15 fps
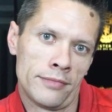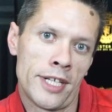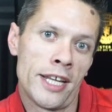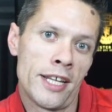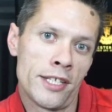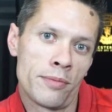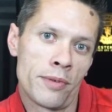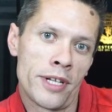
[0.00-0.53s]
It
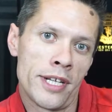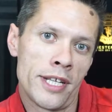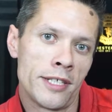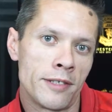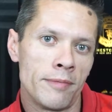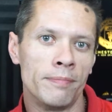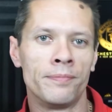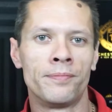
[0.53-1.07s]
is what it
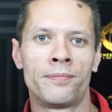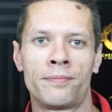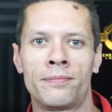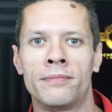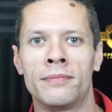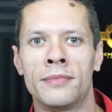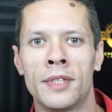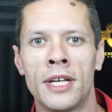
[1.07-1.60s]
is.
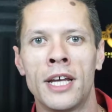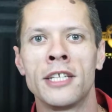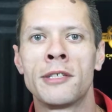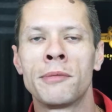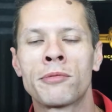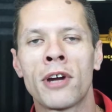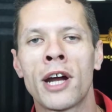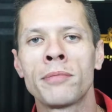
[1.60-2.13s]

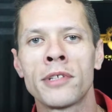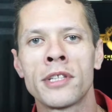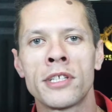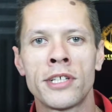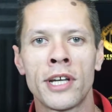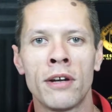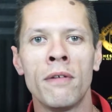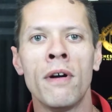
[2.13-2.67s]
Subscribe to the
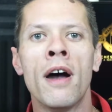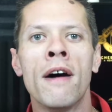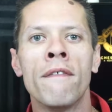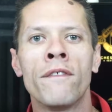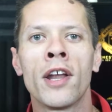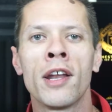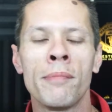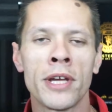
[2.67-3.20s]
channel.
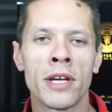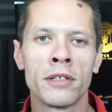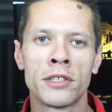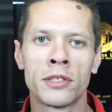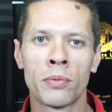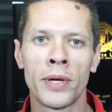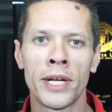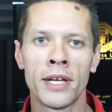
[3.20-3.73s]
Follow me on
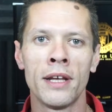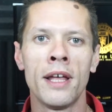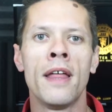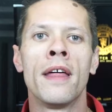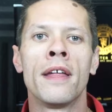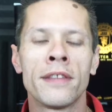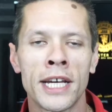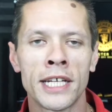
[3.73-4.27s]
Twitter.
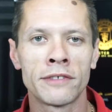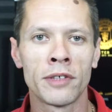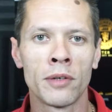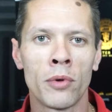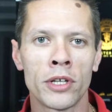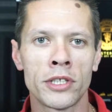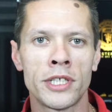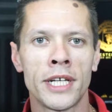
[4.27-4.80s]
Thanks for
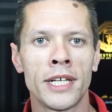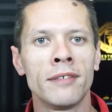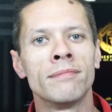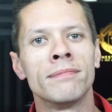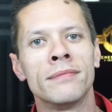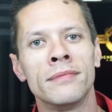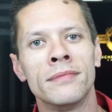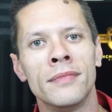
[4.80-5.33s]
watching.
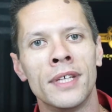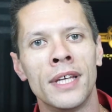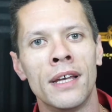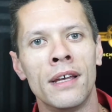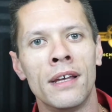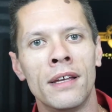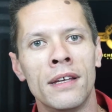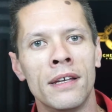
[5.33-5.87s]

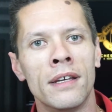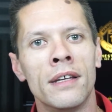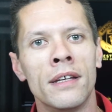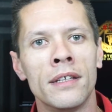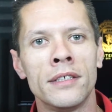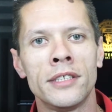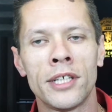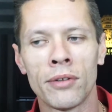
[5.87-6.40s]

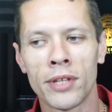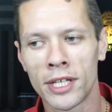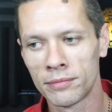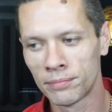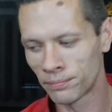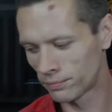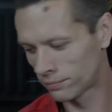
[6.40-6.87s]
Till then.